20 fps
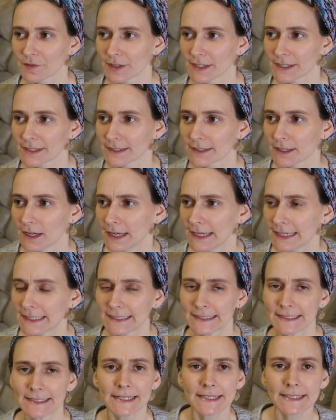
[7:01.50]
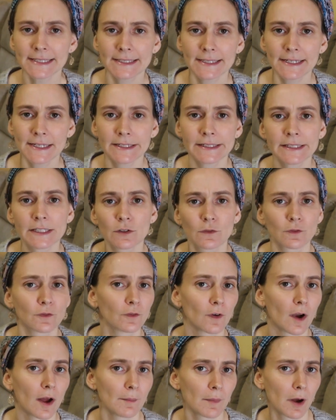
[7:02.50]
this distance
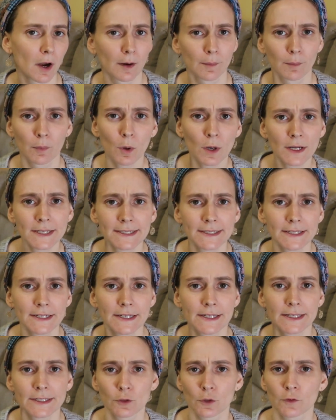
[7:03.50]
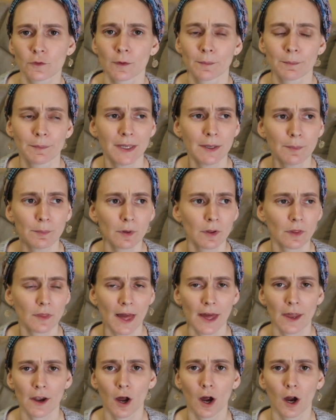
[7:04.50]
from our bosses or from people
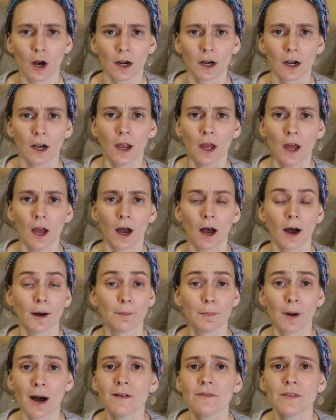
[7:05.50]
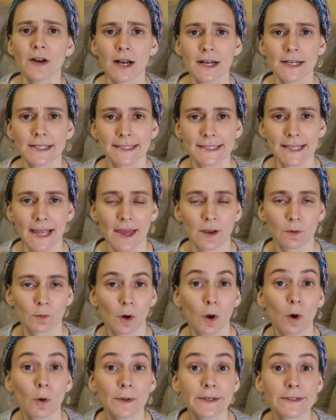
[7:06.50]
that are above us, and
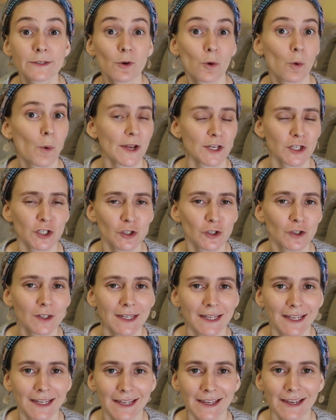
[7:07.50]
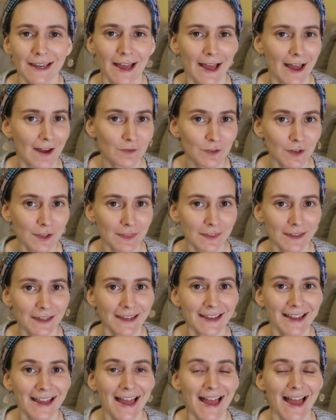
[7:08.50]
we're always questioning
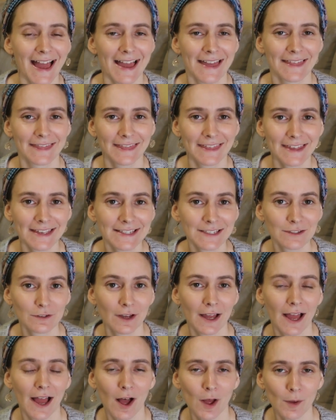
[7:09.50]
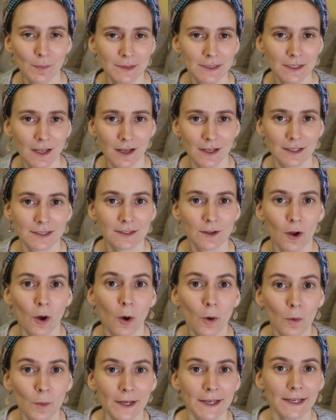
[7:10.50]
everything, and this helps us
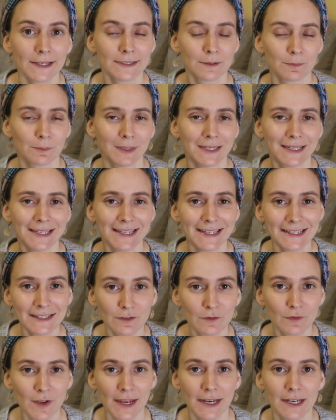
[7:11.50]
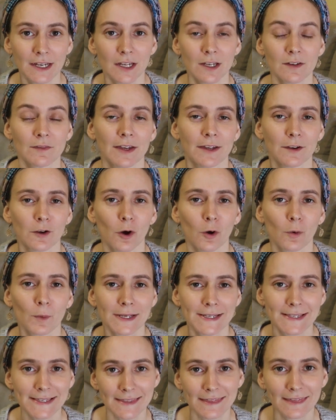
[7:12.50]
always be innovative and
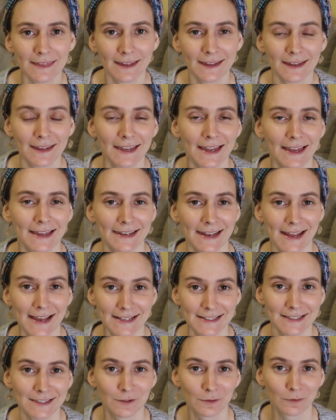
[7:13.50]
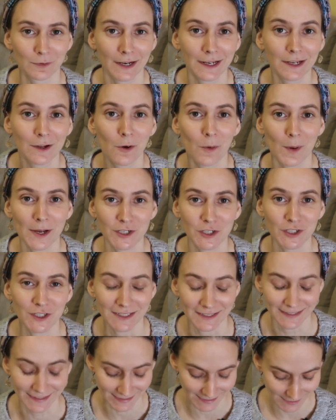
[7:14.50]
always think and ask the right
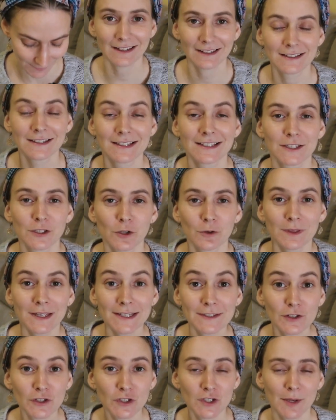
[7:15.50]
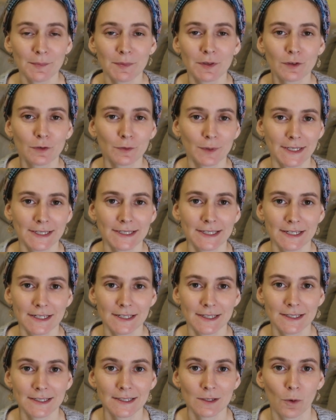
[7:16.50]
questions. So these are some of the
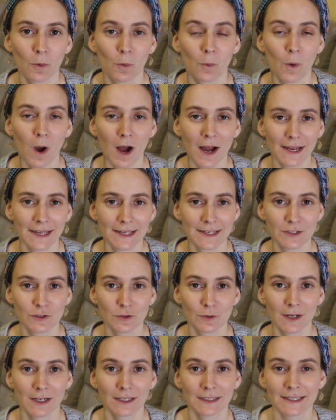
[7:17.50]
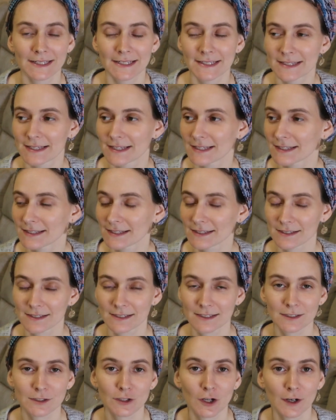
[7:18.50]
reasons why Israel is this
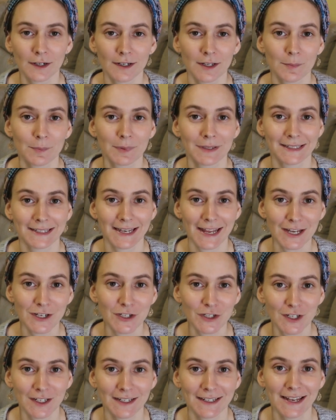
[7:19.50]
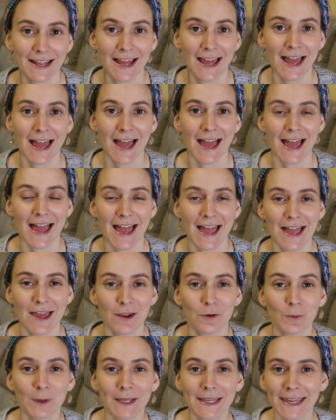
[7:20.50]
startup nation,
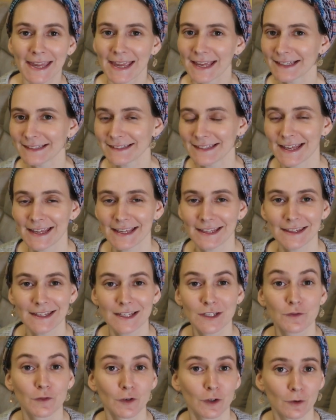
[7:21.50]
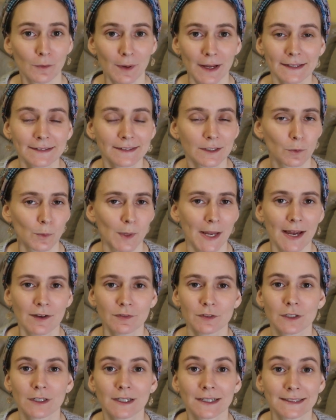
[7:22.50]
and we can't take these for granted. We
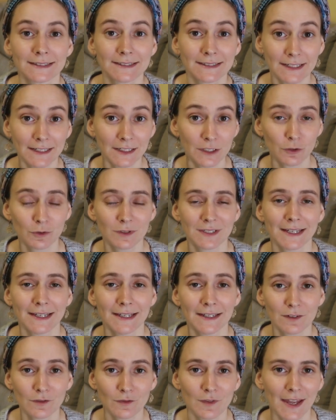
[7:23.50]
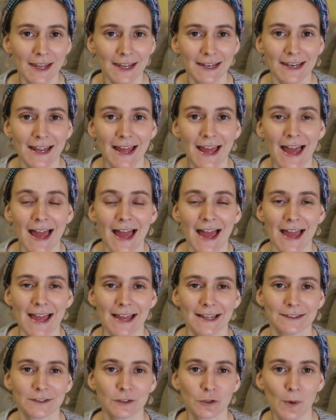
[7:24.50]
have to continue to innovate
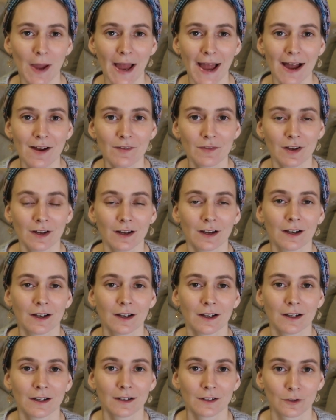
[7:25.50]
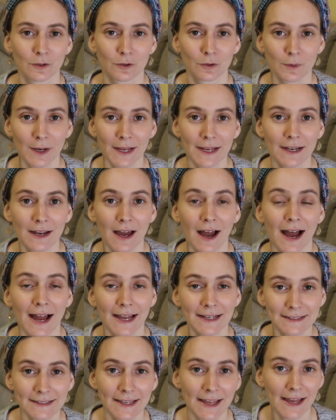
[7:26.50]
and to have a great
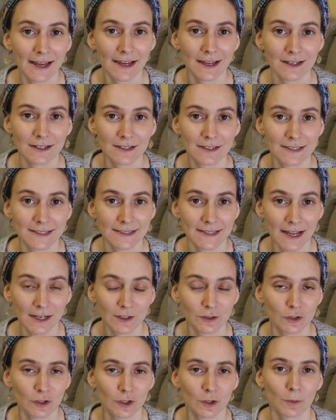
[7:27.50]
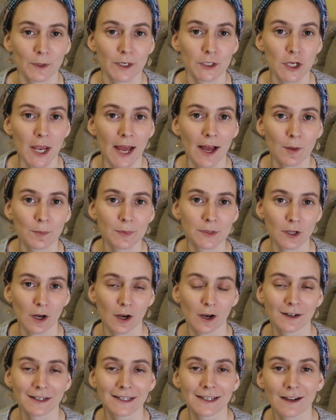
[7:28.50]
high-tech sector, which helps
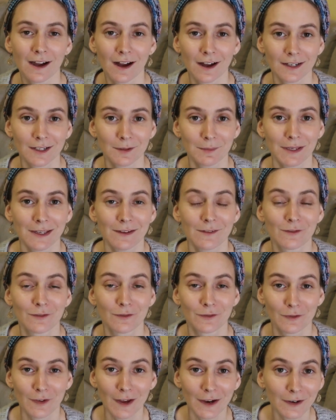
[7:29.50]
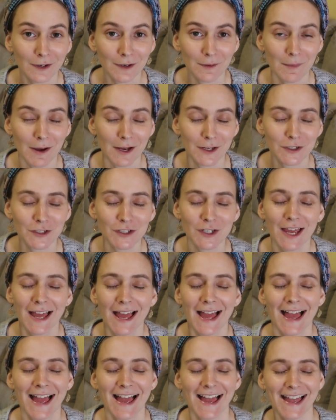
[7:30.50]
our economy very much.
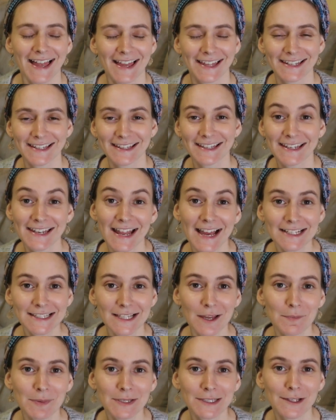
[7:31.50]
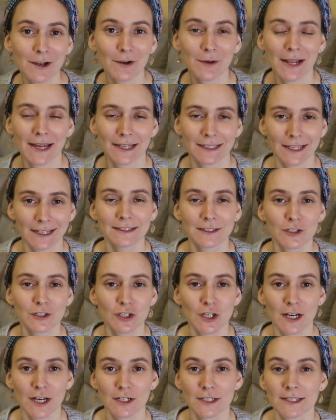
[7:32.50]
And in the next episode, I'd like to
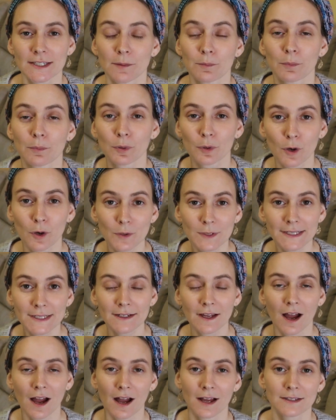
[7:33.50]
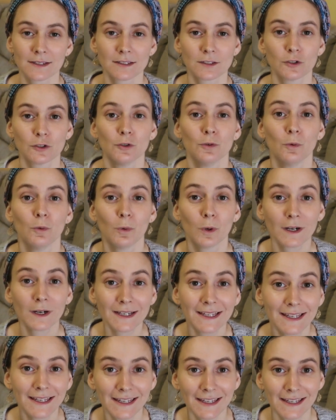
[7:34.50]
share some pros and cons to
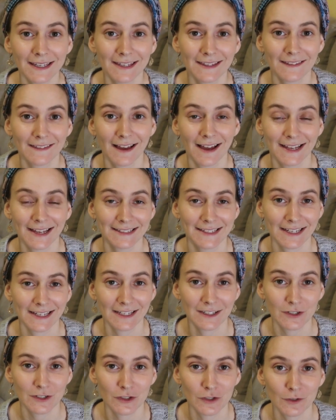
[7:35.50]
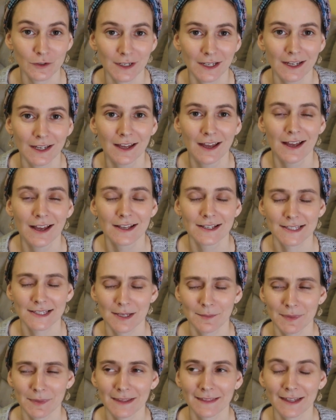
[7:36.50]
working in the high-tech industry,
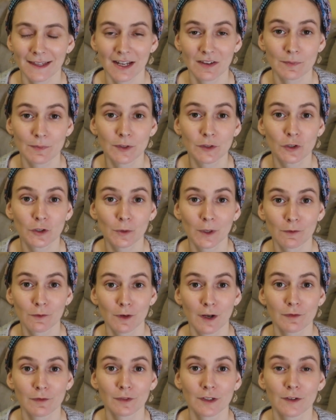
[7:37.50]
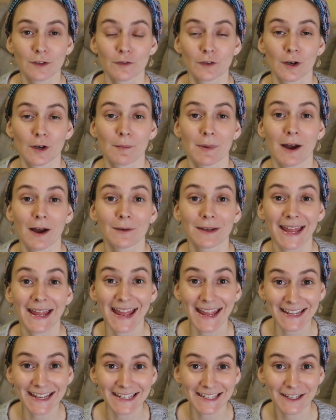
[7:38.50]
something that I've been doing roughly for about
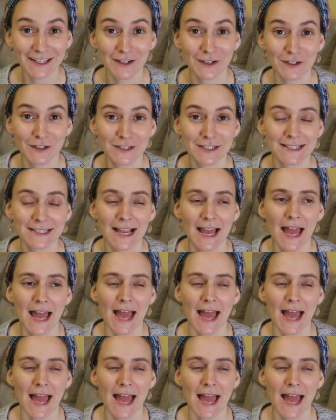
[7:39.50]
8 years,